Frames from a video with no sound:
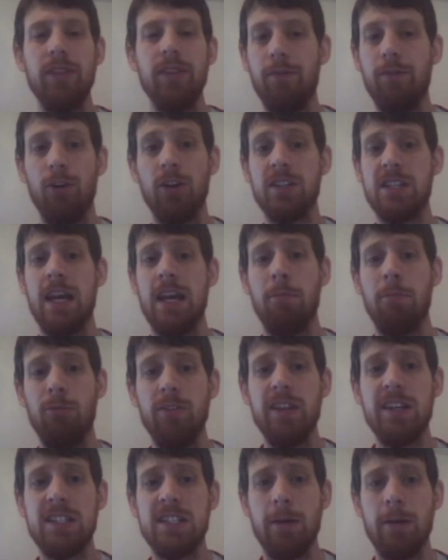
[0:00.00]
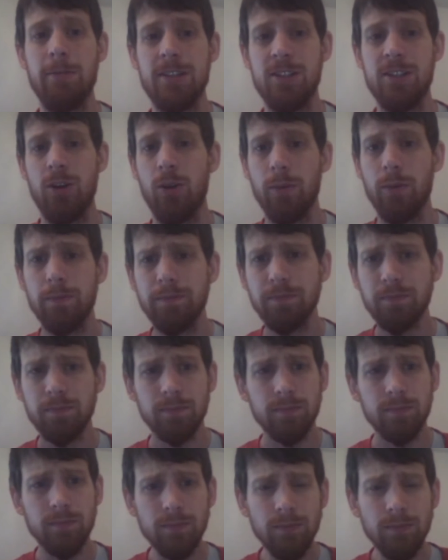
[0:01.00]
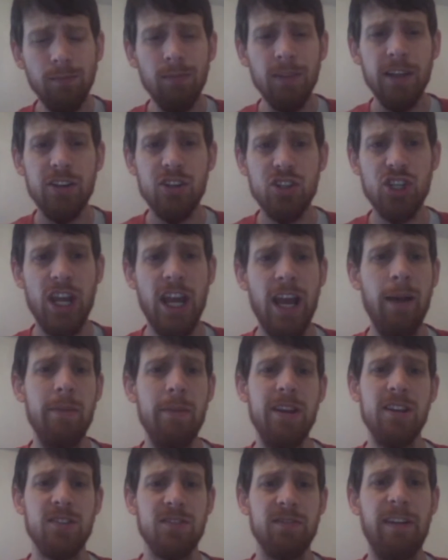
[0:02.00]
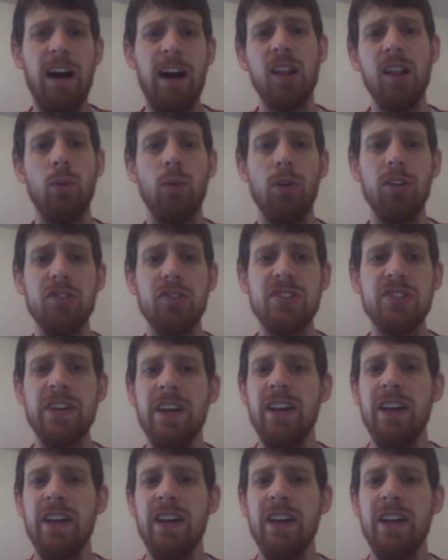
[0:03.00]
example, in this episode, Cham and his followers